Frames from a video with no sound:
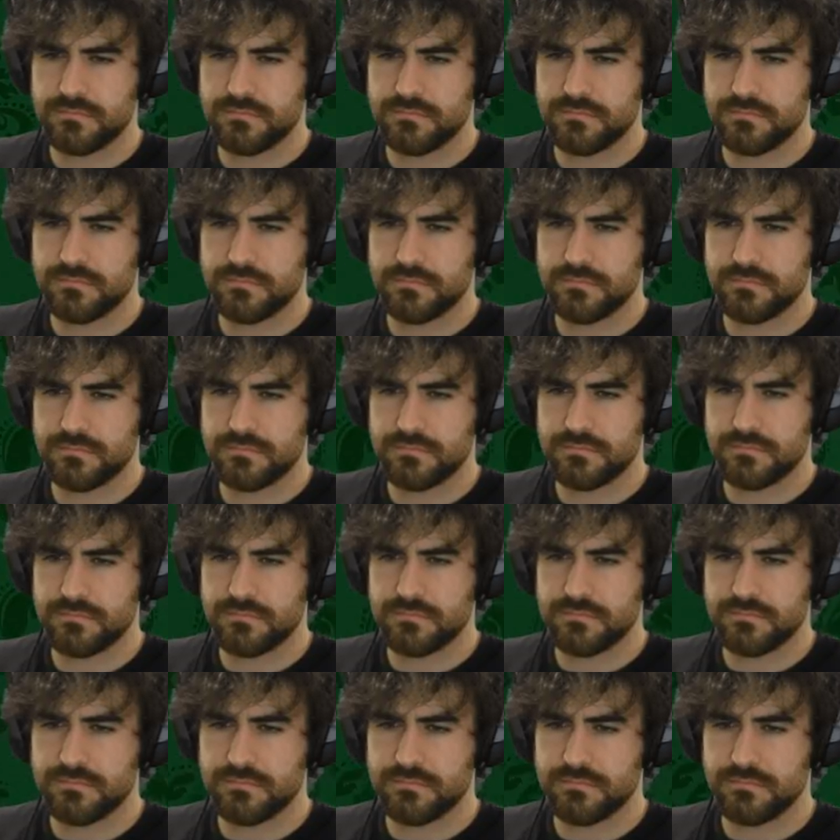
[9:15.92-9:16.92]

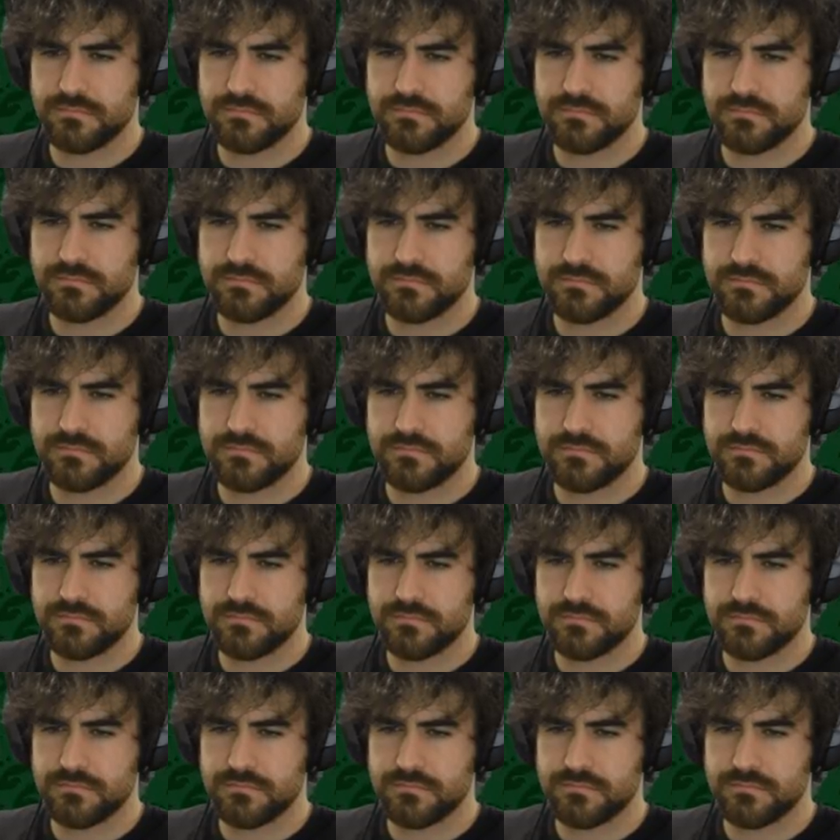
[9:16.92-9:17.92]

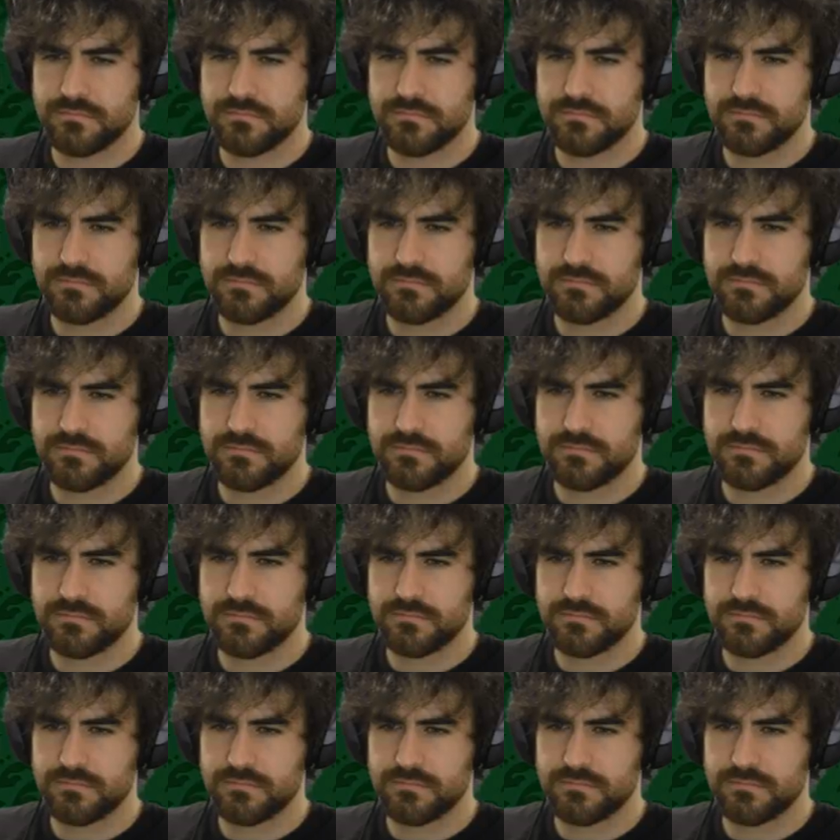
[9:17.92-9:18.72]
(silence)